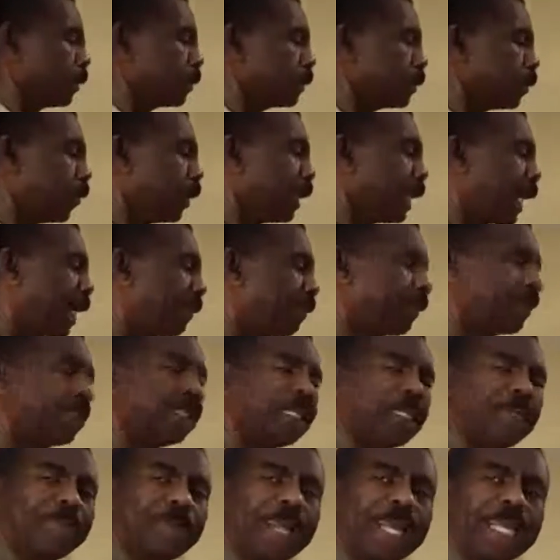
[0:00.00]
So what
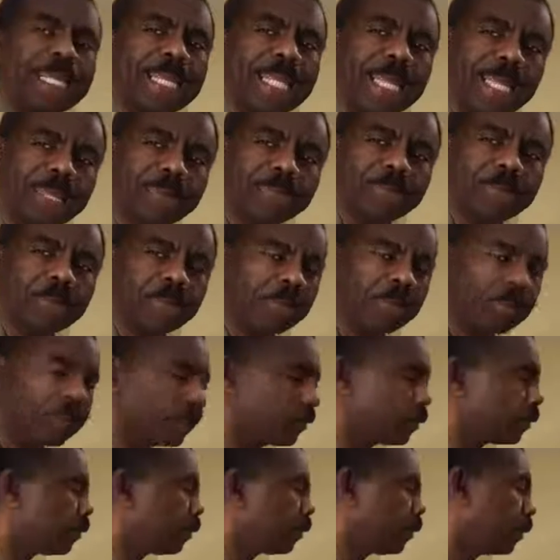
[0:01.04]
happened if I gave
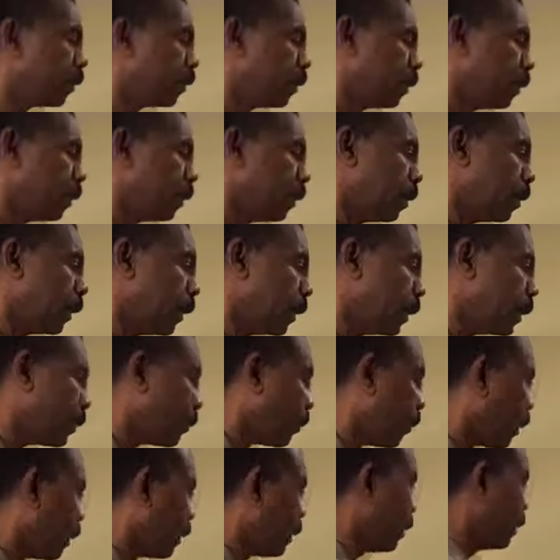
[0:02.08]
you this
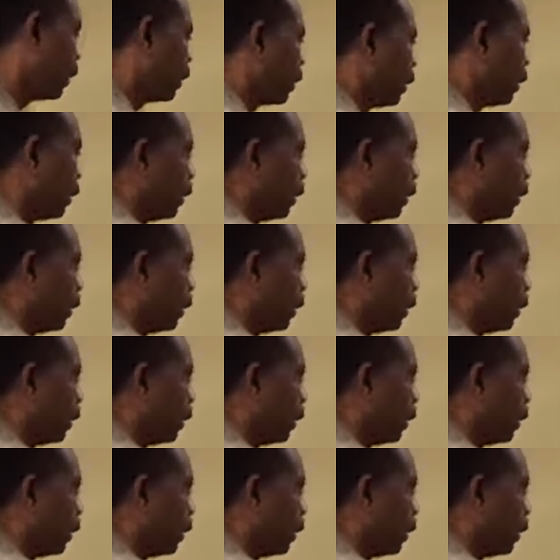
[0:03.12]
one?